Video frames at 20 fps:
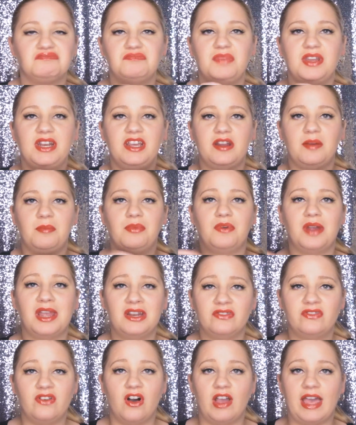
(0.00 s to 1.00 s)
been in a
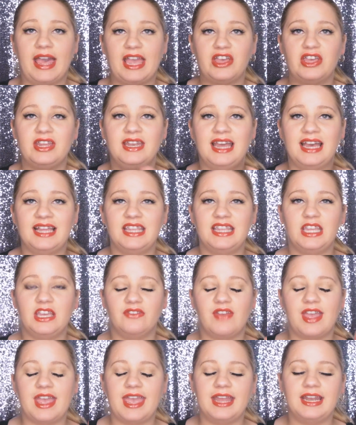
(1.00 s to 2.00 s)
brain fog. I could not think
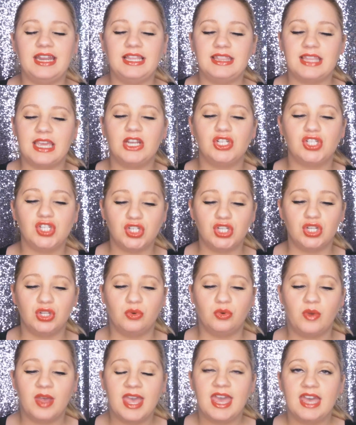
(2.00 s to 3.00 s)
of anything to do.